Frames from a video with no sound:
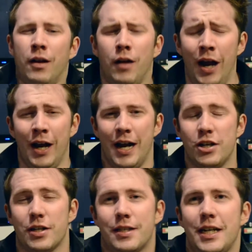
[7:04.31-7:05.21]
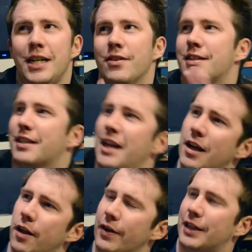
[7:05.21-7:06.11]
And just seeing the
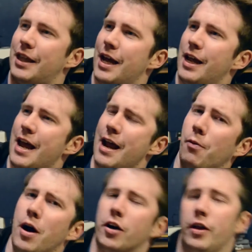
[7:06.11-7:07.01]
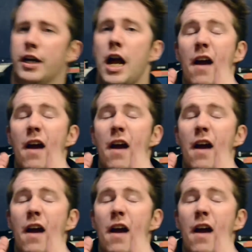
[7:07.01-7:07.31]
scale of like that AT-AT walker, like